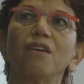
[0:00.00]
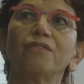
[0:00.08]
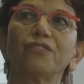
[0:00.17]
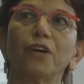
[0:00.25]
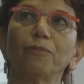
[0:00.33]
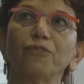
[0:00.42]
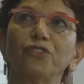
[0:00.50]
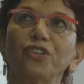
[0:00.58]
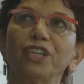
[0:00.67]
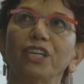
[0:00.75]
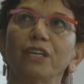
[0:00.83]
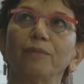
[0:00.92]
from
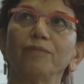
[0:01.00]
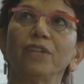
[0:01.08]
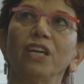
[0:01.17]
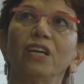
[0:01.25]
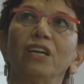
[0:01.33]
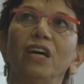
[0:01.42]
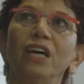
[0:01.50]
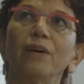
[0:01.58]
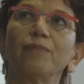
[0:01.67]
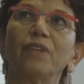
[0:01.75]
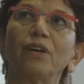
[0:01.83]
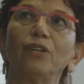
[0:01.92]
3M,
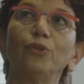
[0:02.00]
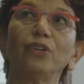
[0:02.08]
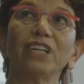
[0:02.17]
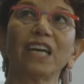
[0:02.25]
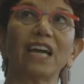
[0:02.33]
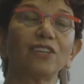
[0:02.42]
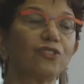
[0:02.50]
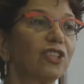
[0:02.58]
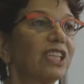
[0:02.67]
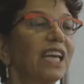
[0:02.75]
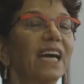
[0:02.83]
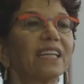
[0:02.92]
looking
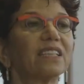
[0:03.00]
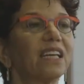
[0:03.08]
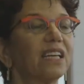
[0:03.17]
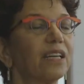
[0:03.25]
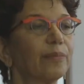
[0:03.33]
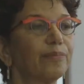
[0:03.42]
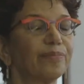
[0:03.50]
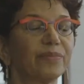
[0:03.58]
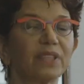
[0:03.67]
actually at the